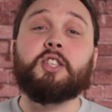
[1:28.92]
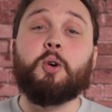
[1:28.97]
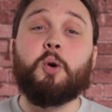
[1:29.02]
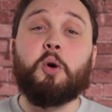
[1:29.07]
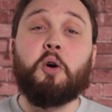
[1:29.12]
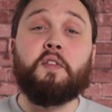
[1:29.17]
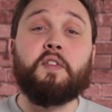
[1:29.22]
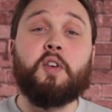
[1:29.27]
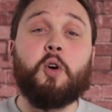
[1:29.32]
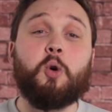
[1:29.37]

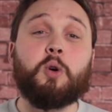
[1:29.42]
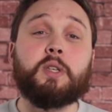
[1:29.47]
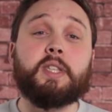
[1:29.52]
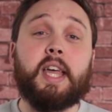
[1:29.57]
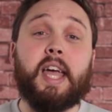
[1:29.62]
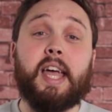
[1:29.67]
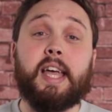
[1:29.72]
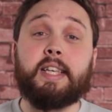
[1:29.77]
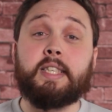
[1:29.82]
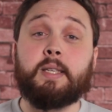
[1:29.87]
so of course
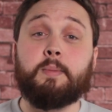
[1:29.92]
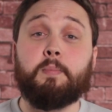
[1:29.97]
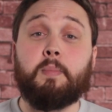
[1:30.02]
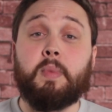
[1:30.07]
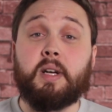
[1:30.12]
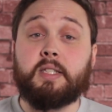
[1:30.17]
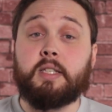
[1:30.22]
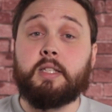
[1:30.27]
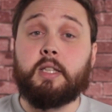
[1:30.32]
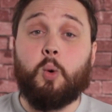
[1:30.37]
there isn't
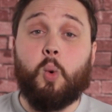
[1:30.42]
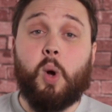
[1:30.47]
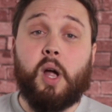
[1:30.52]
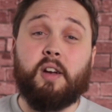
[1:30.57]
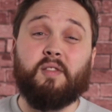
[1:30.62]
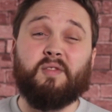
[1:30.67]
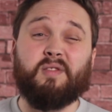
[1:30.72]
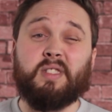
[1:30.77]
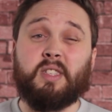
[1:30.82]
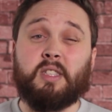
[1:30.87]
much in the
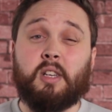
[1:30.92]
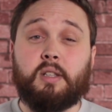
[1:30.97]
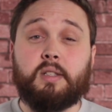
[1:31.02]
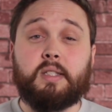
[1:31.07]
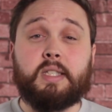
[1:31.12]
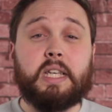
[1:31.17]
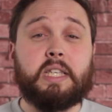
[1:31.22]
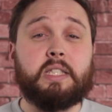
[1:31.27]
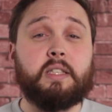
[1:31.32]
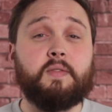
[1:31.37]
way of
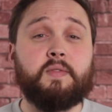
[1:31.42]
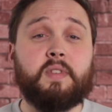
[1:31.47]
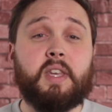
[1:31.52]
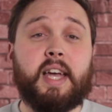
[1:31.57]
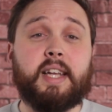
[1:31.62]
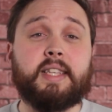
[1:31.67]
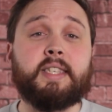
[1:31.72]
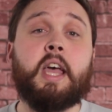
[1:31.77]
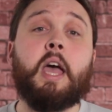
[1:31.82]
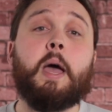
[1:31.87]
results as of
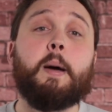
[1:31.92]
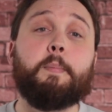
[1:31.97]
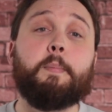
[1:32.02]
yet,